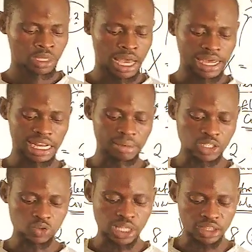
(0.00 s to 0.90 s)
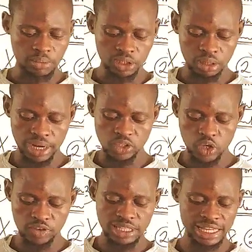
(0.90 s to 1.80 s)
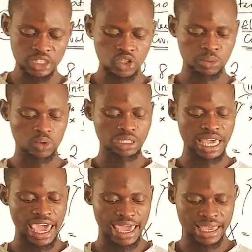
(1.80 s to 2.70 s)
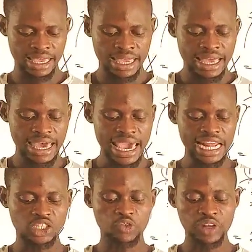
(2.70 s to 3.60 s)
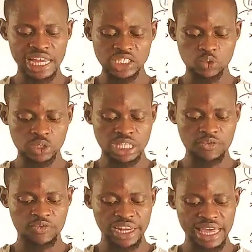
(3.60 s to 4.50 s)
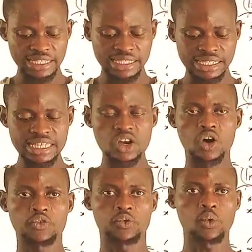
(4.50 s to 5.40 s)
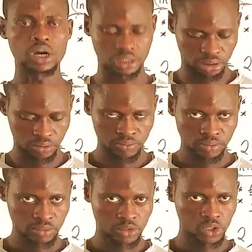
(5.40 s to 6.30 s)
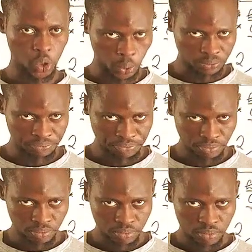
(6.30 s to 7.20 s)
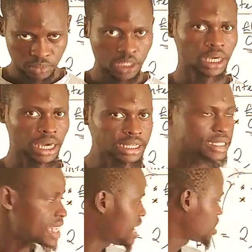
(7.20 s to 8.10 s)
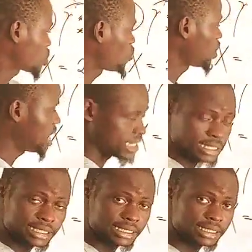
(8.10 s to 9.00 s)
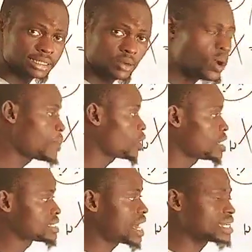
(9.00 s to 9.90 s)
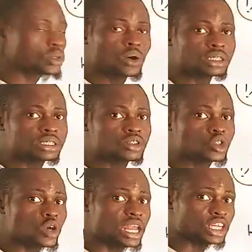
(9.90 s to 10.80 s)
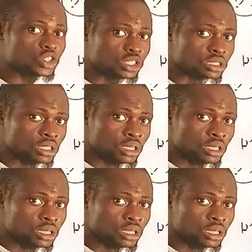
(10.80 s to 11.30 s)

An element with atomic number 12 is likely to be what? A, electrovalent with a valency of 1. No. It is electrovalence. Well, because it has what? 2 electrons.